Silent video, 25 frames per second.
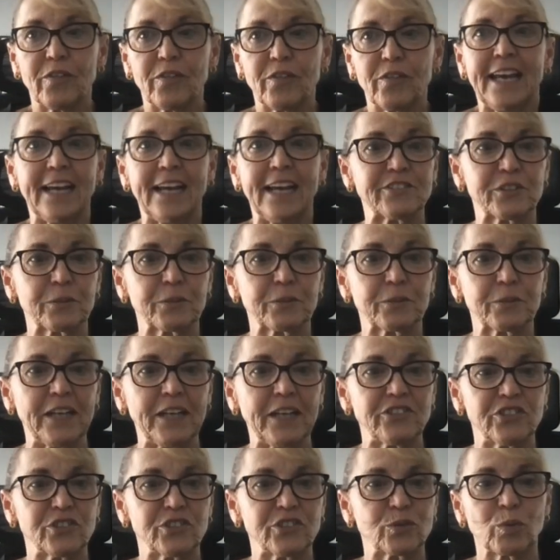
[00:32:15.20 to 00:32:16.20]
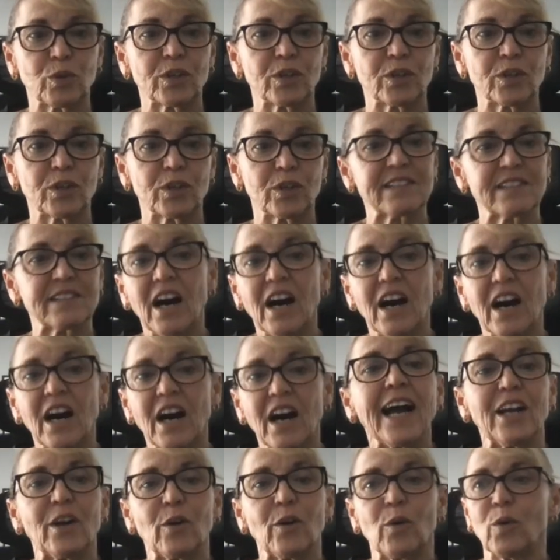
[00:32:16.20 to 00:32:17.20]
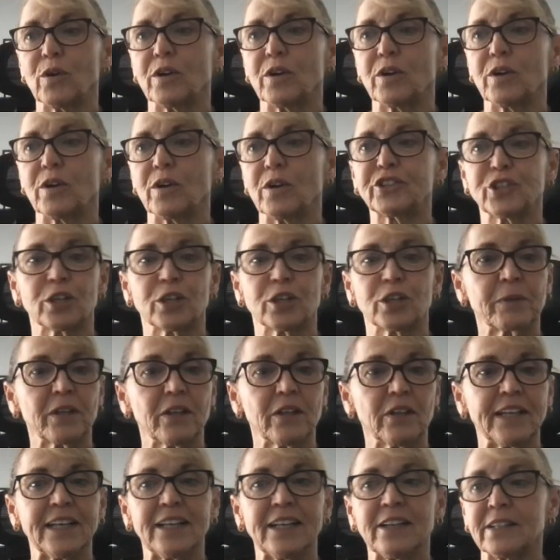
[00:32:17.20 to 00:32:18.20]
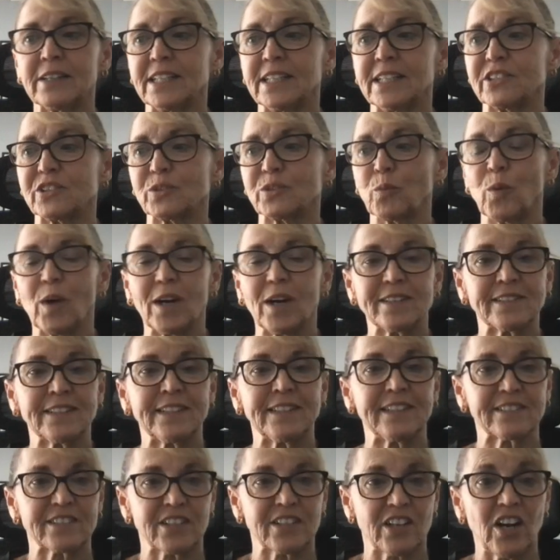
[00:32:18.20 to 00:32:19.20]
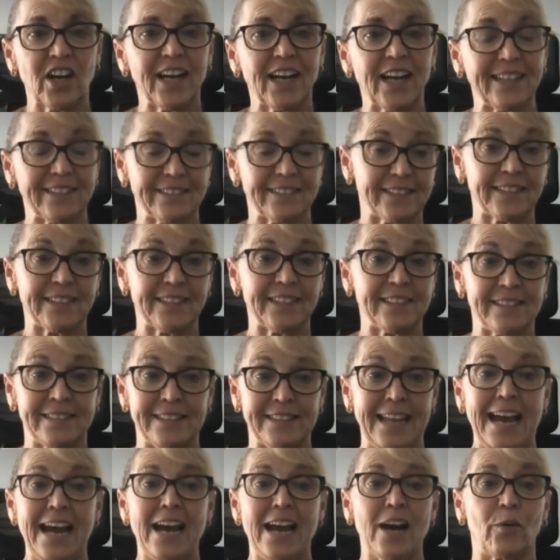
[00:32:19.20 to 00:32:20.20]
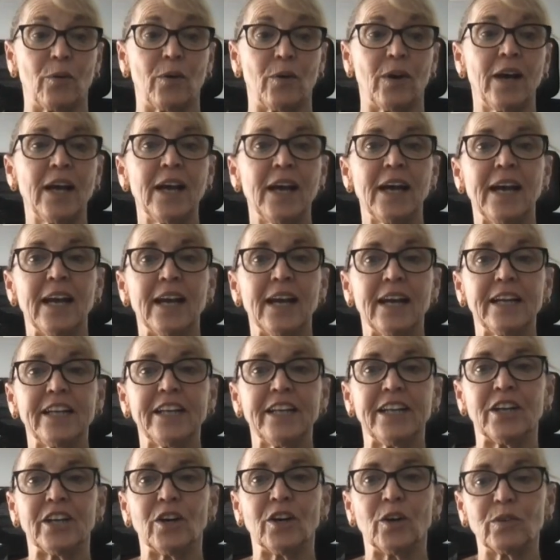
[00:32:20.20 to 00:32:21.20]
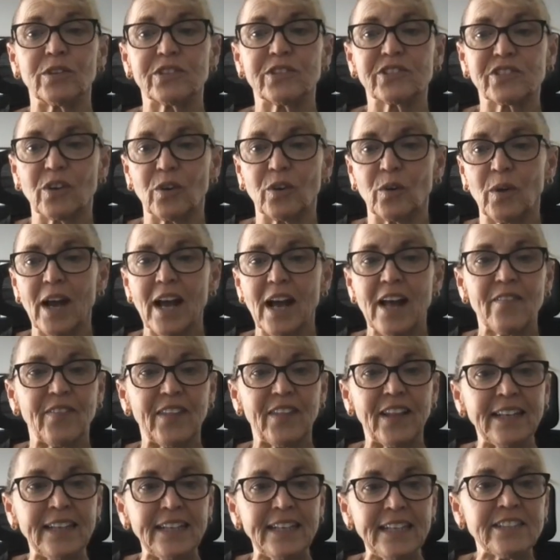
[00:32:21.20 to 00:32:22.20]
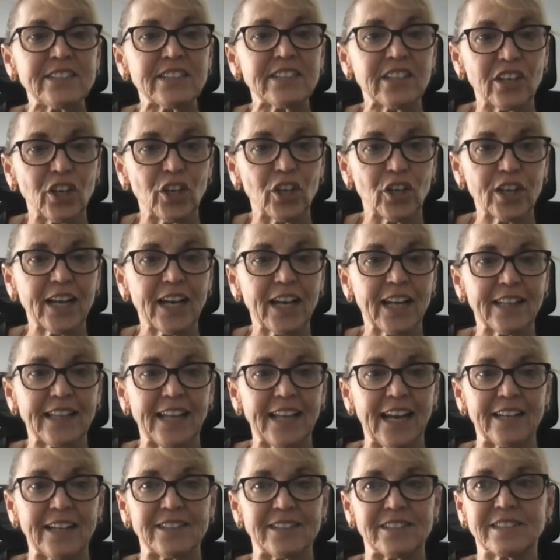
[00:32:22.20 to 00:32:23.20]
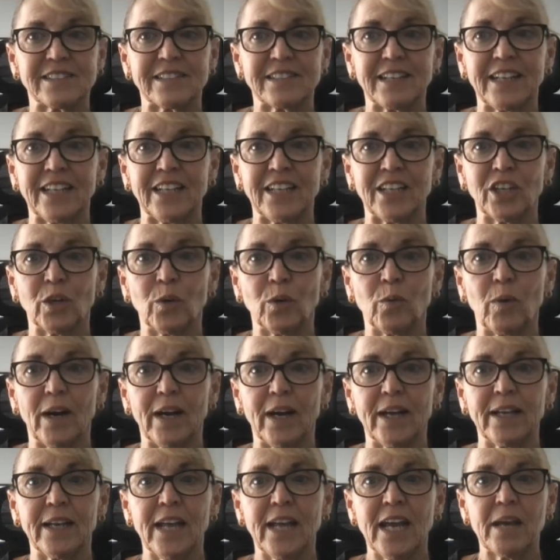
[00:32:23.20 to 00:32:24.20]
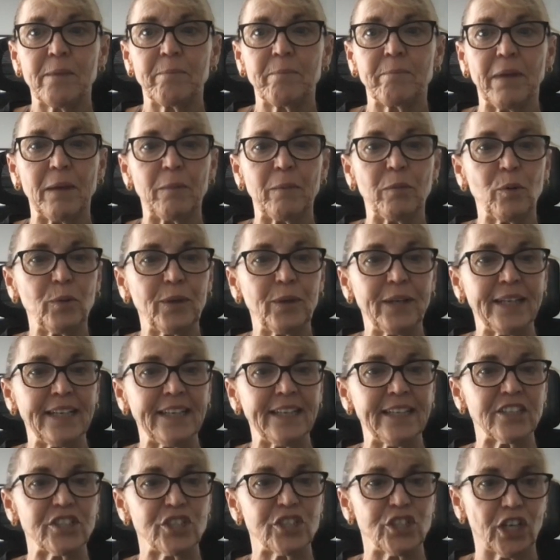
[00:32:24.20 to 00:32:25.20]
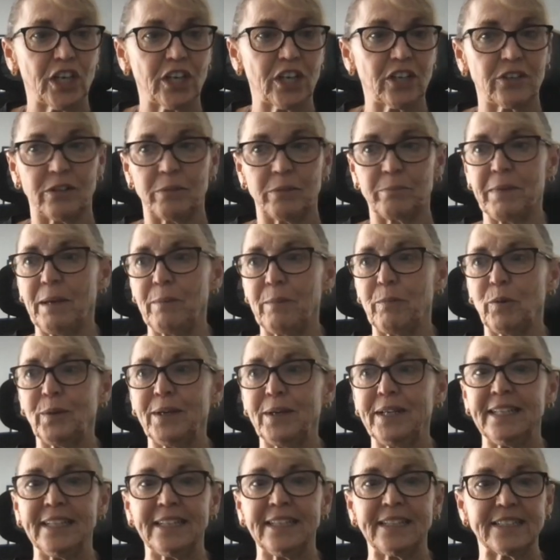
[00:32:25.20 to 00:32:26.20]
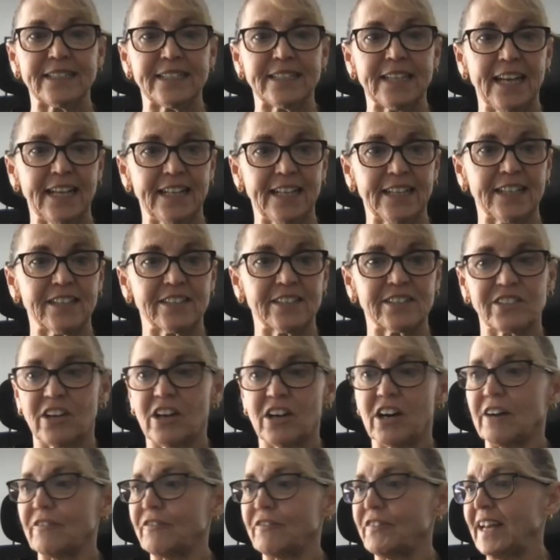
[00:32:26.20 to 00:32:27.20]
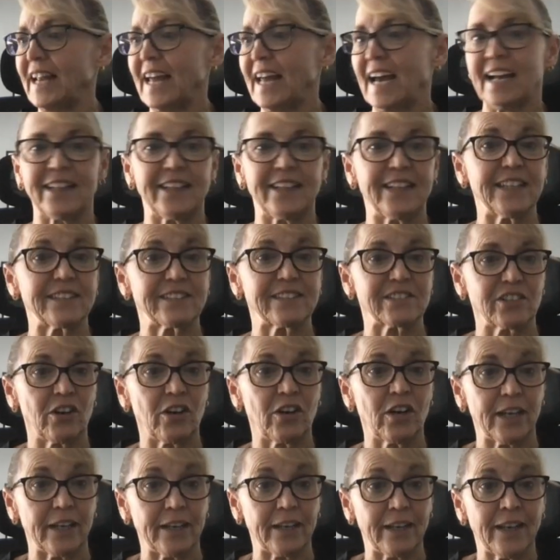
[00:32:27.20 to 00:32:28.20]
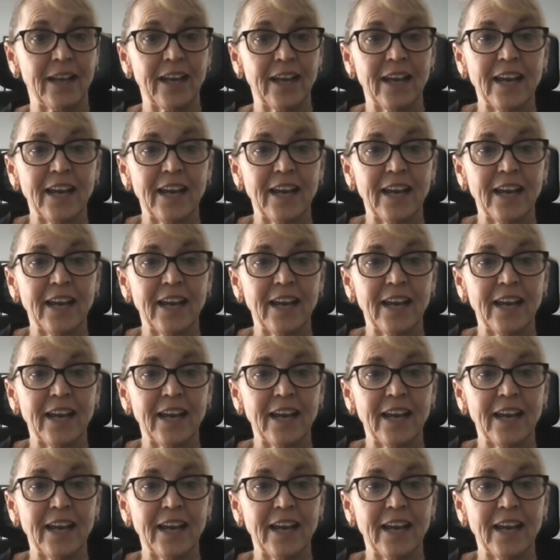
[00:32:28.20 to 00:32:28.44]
cancer patients weren't as high, or terminal illness wasn't as high as it is now. So they need to look at that and say, you know what, maybe we need to juggle, maybe we need to take this off and add this on.